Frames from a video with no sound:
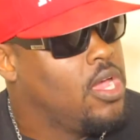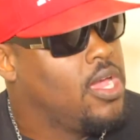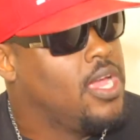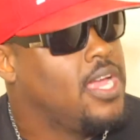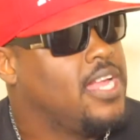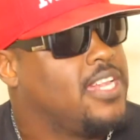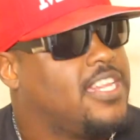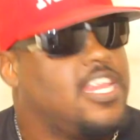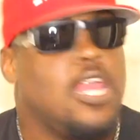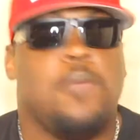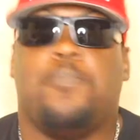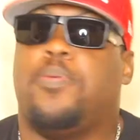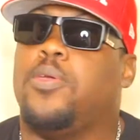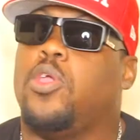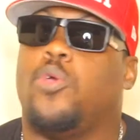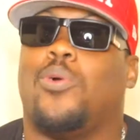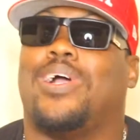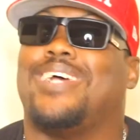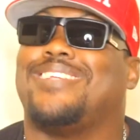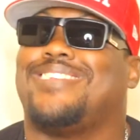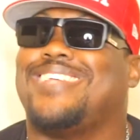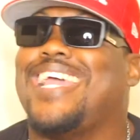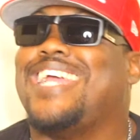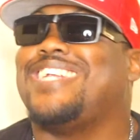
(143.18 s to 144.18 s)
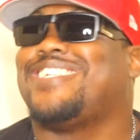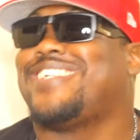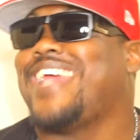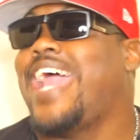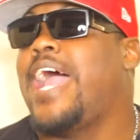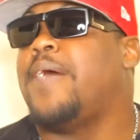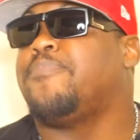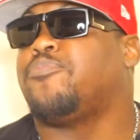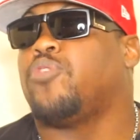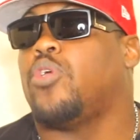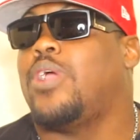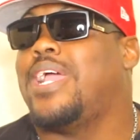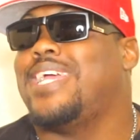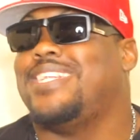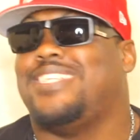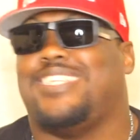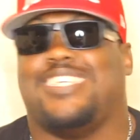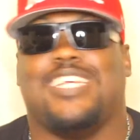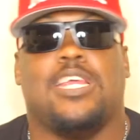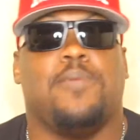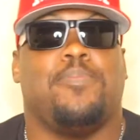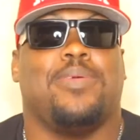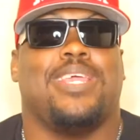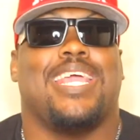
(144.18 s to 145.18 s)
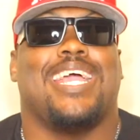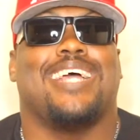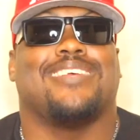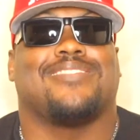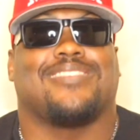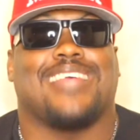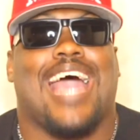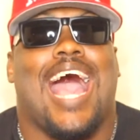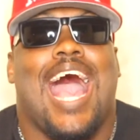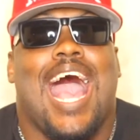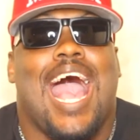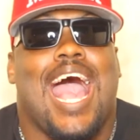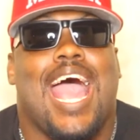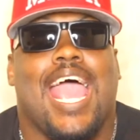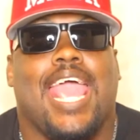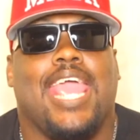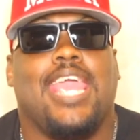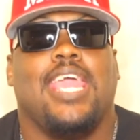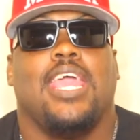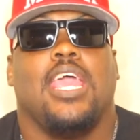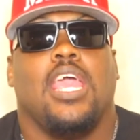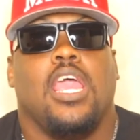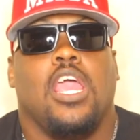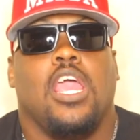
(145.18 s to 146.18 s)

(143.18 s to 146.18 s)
TPUSA chapter at GBS High,